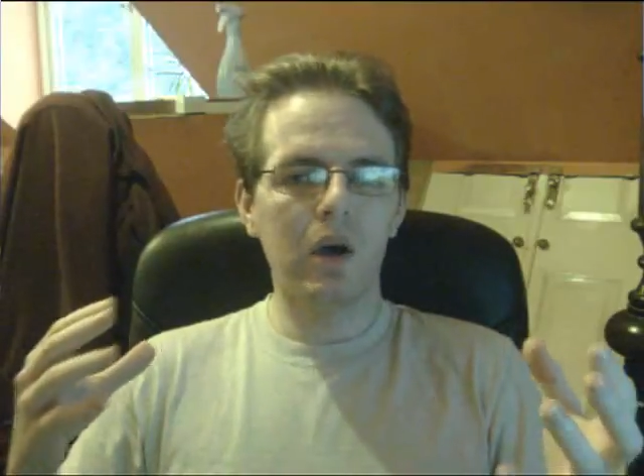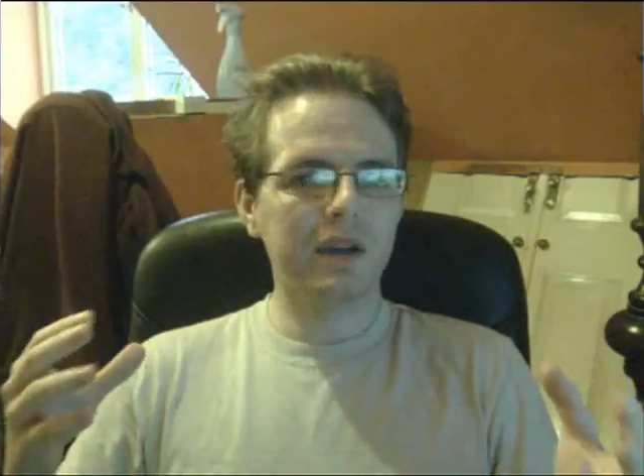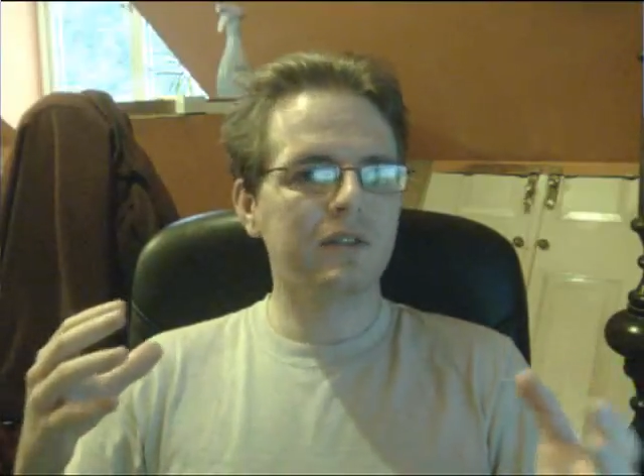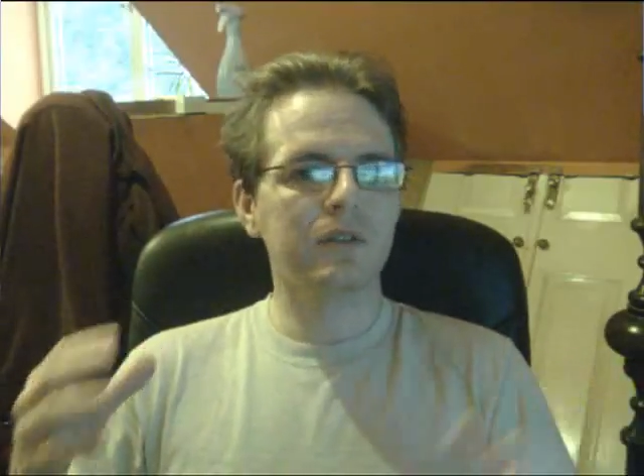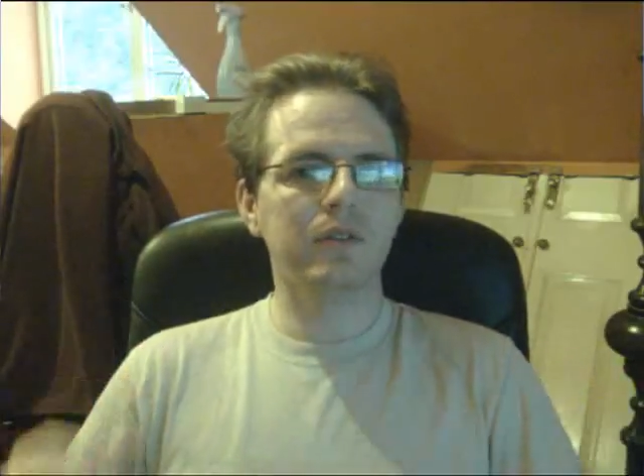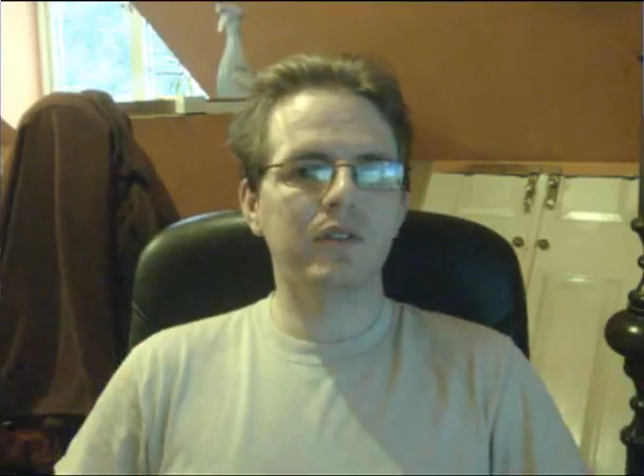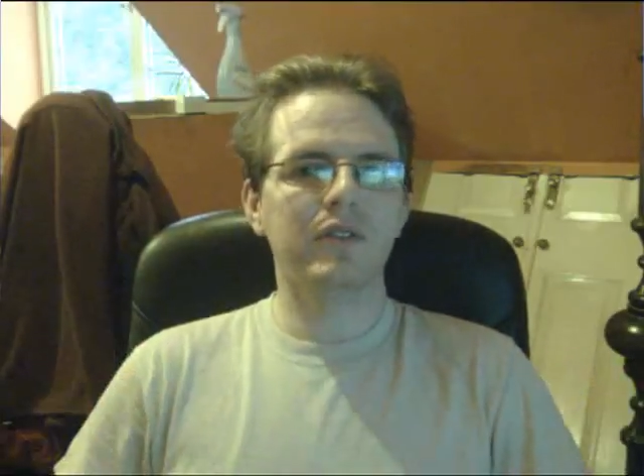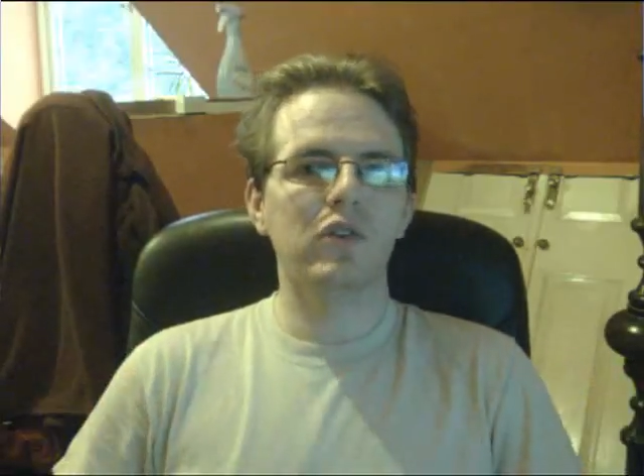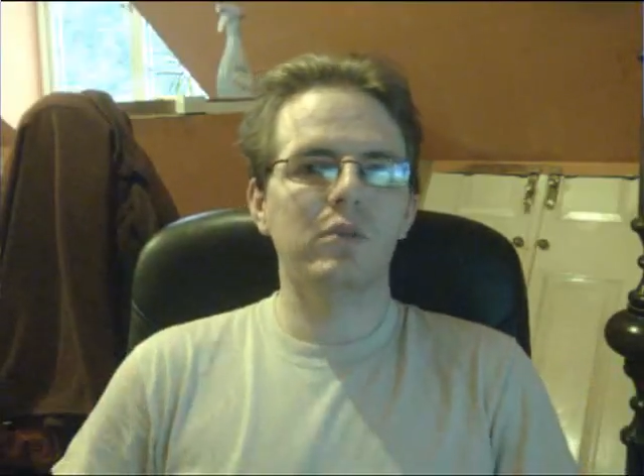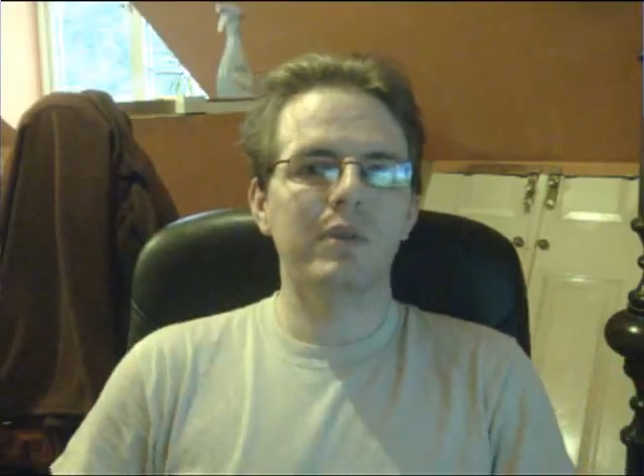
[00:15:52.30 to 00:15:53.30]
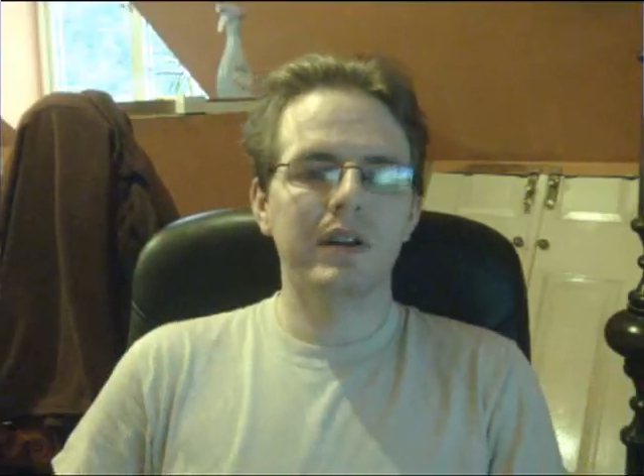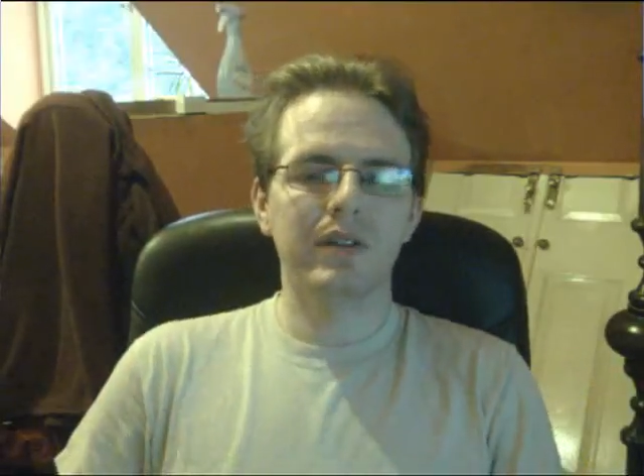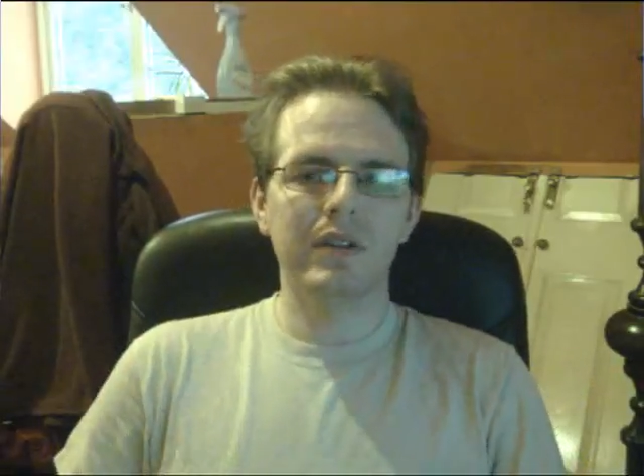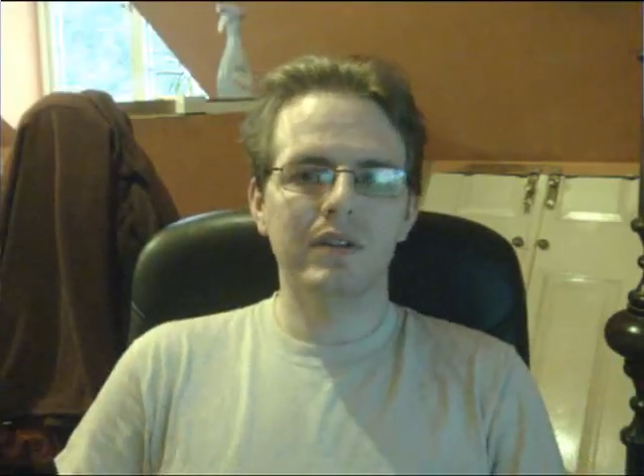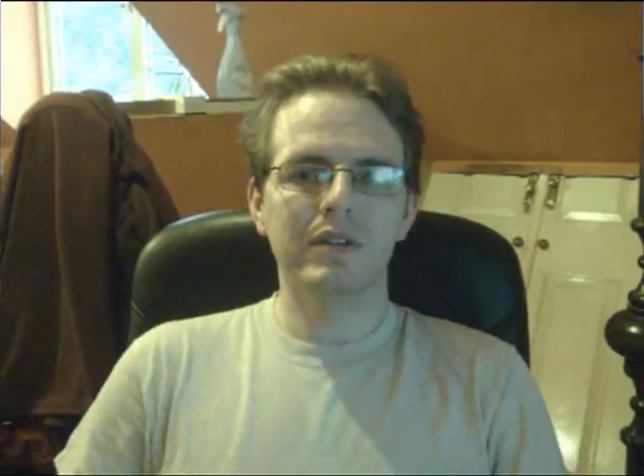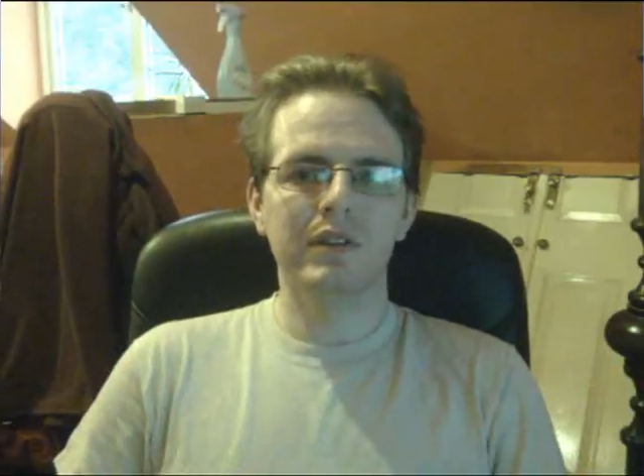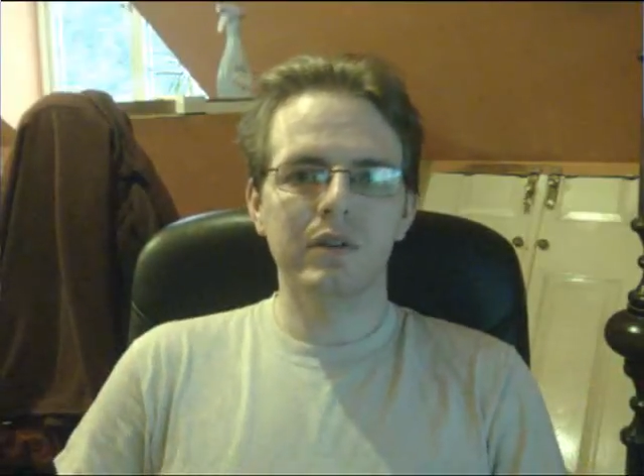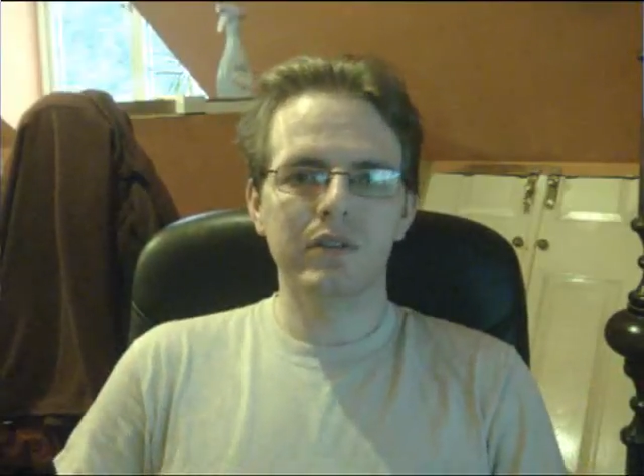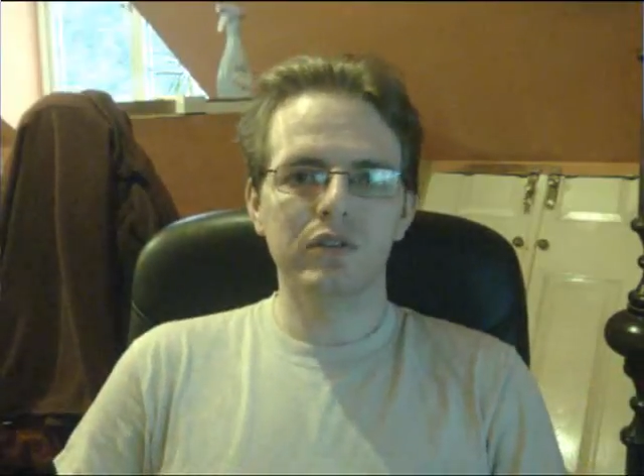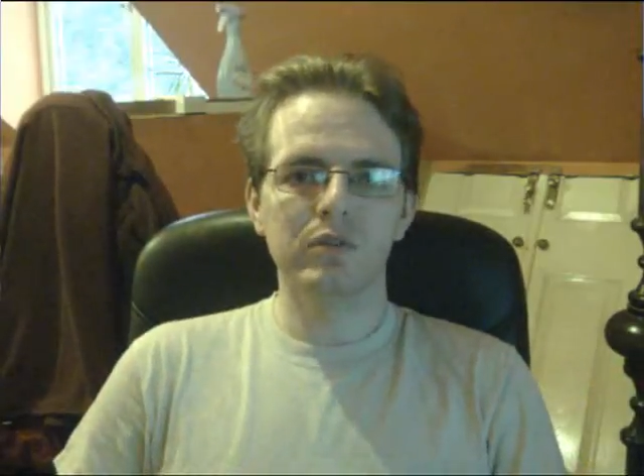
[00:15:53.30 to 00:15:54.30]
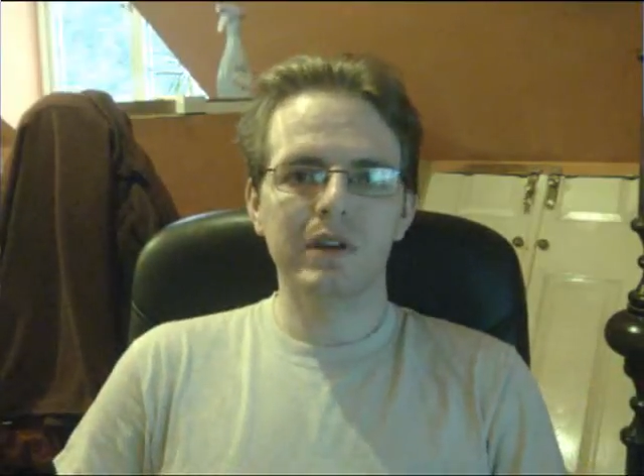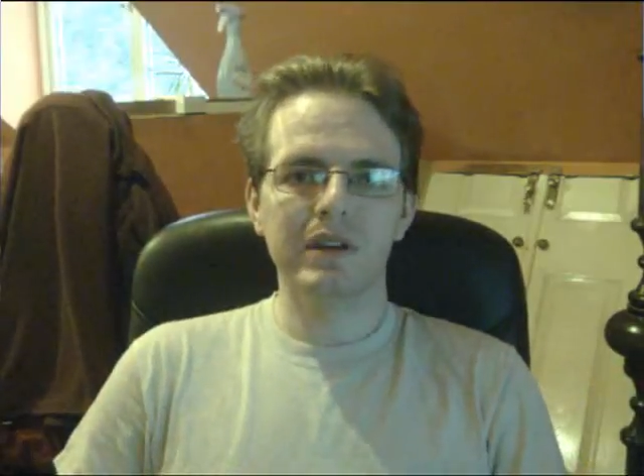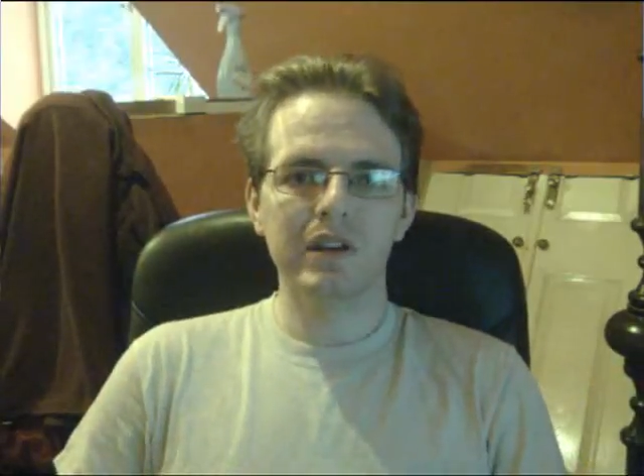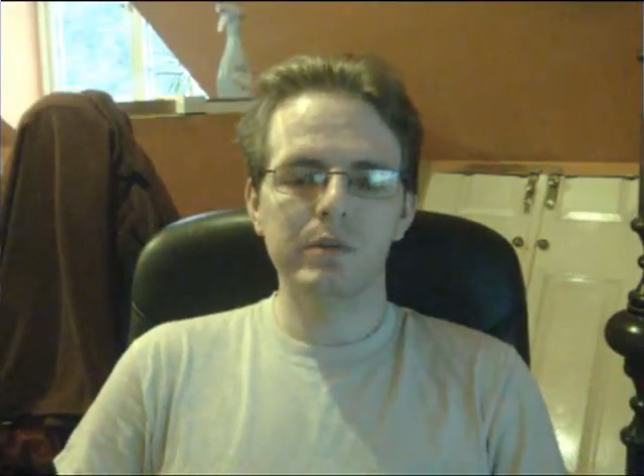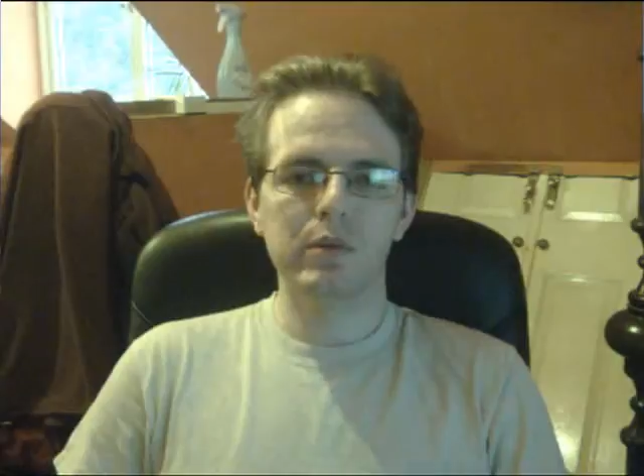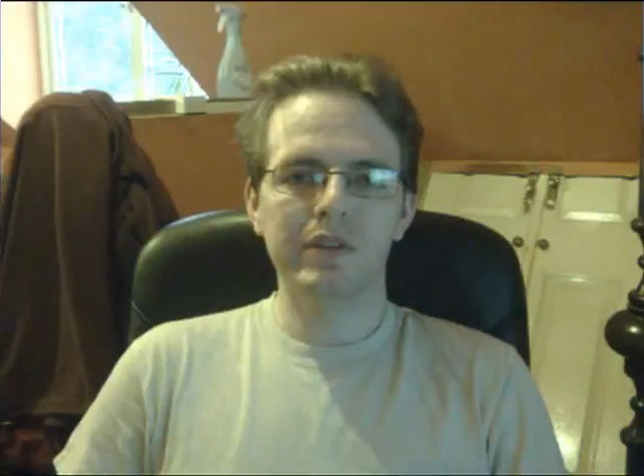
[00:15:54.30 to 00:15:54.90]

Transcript: a lot I can do to still make the videos I do make a